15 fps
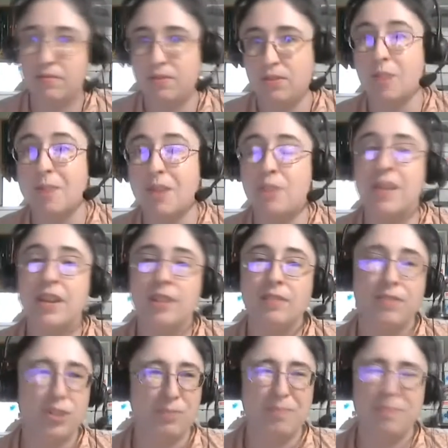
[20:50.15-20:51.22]
tell them how you made
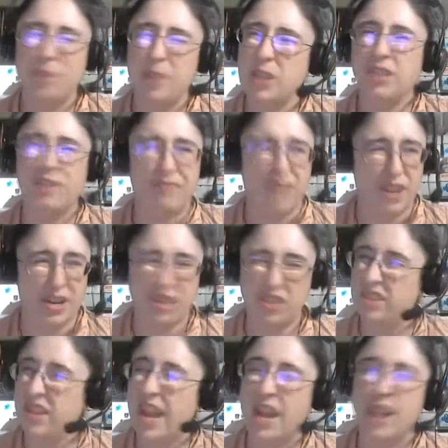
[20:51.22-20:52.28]
it, just basic, very
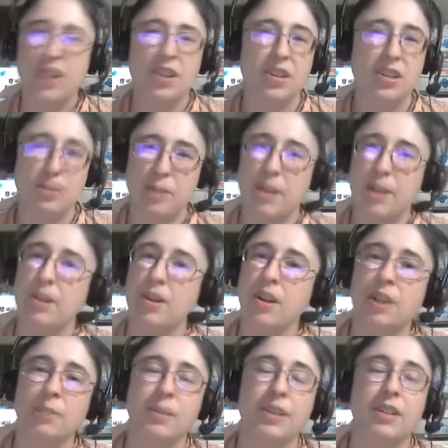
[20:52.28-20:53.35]
standard
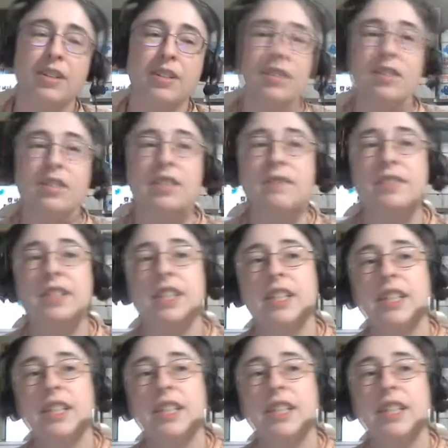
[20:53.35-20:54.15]
cosplay contest stuff.